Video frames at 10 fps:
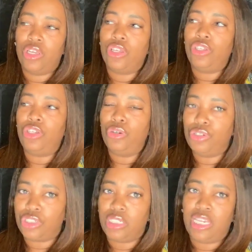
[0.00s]

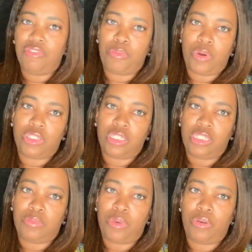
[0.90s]
Usually, if a person
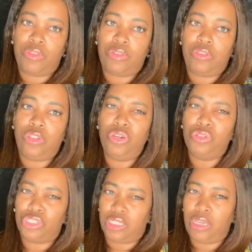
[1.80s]
needs both,
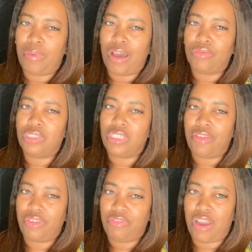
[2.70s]
usually about
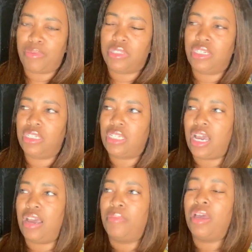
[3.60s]
75% of the
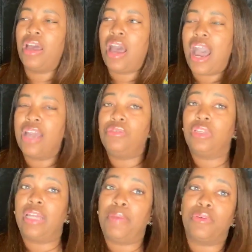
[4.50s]
time, I do
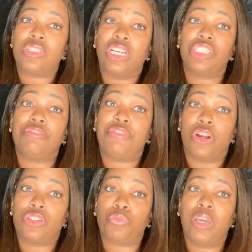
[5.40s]
the liposuction
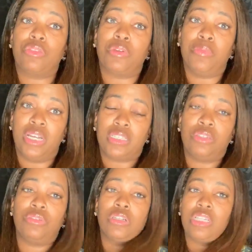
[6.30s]
first, wait three months,
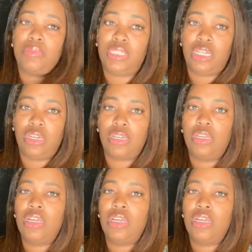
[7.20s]
and do their tummy tuck.